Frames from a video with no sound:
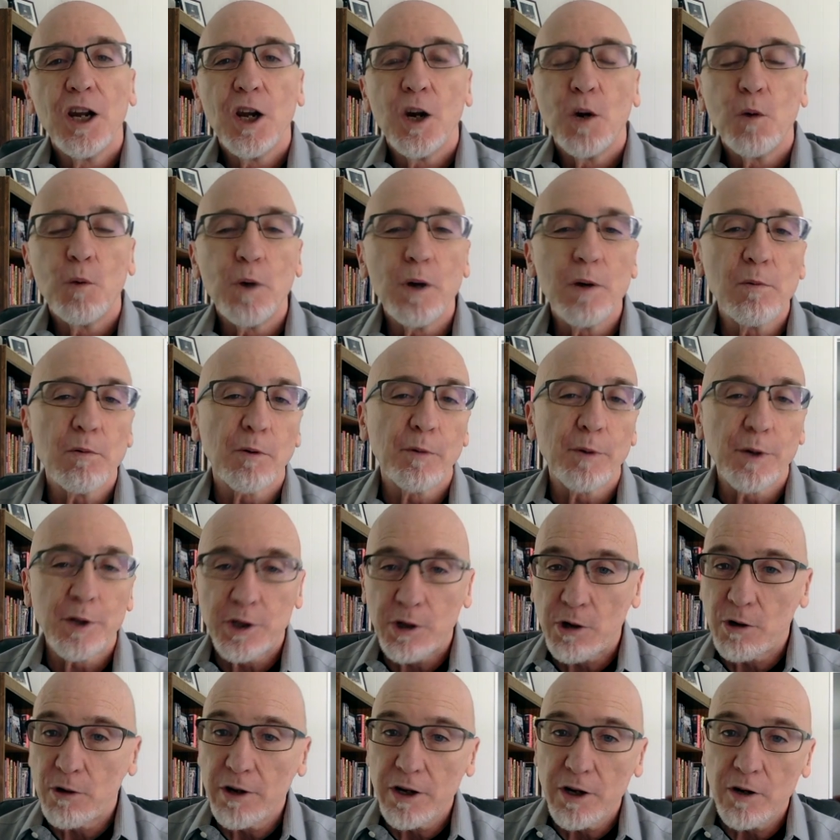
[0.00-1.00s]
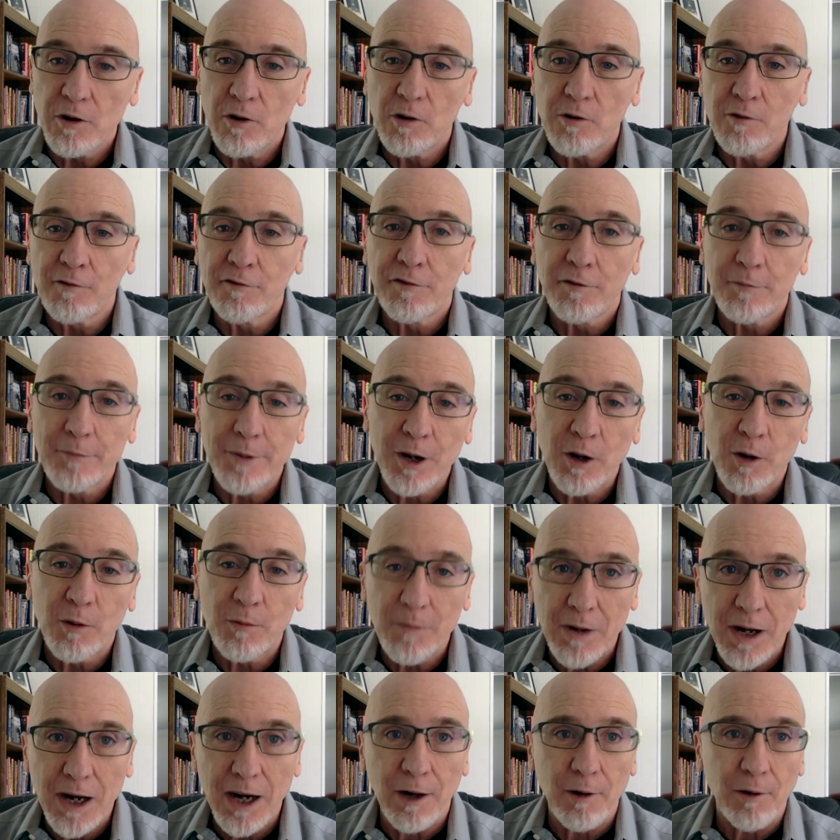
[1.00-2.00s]
We were returning home from
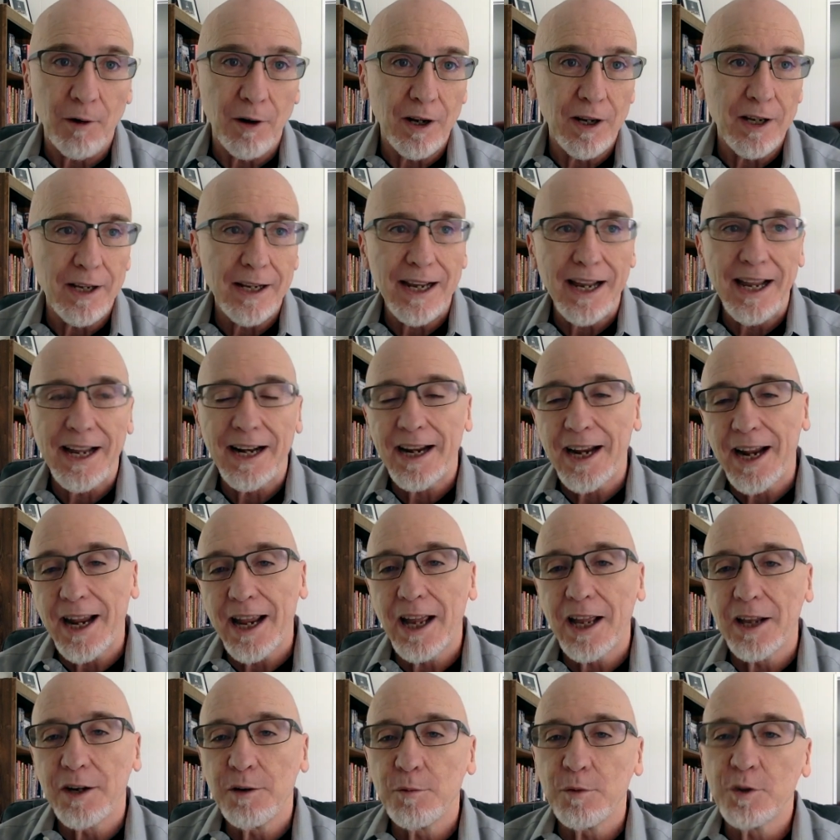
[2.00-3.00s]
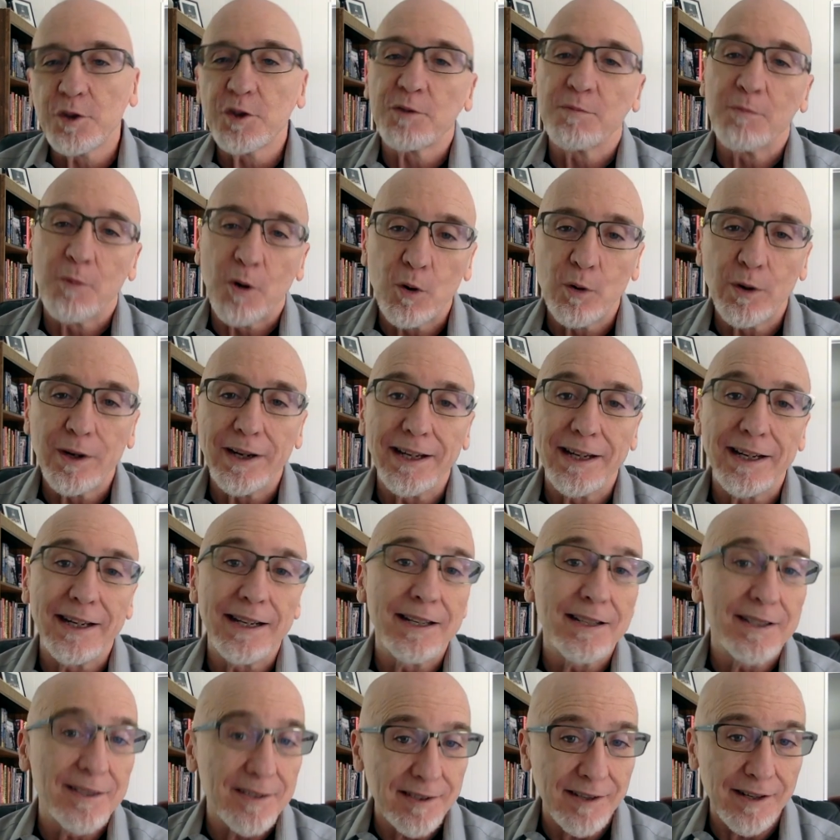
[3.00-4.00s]
Elmira, and Ed was smoking
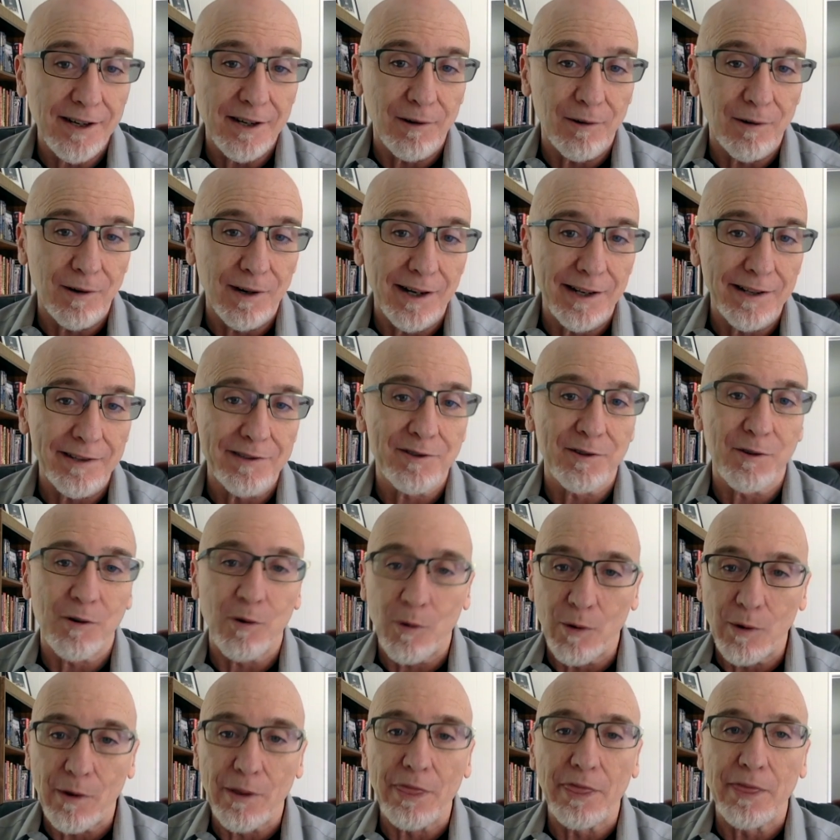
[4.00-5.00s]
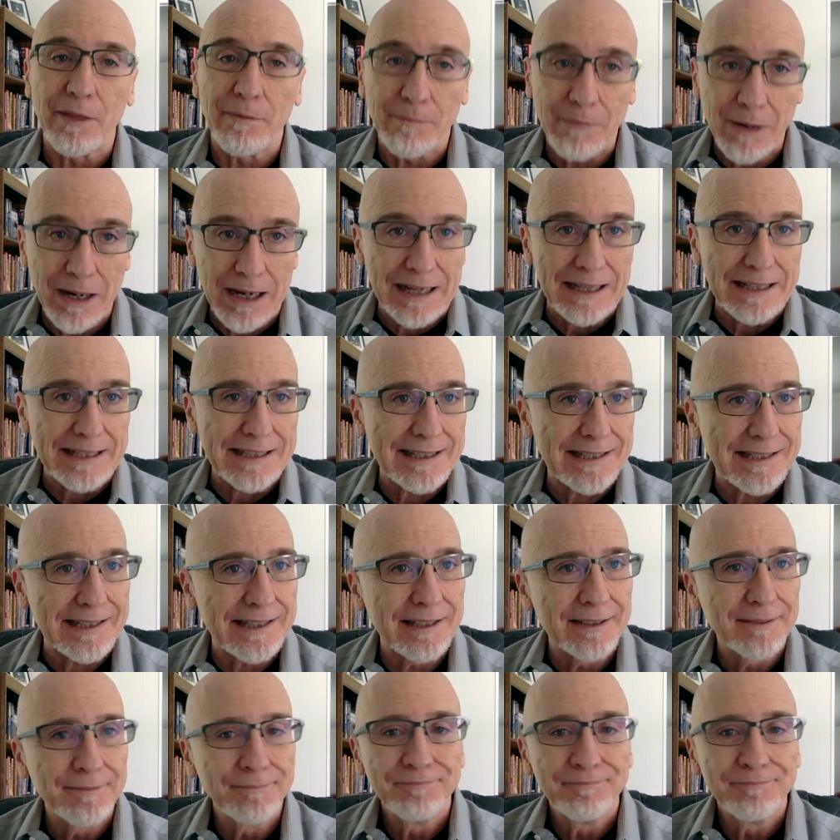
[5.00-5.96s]
his cigarettes on the bus.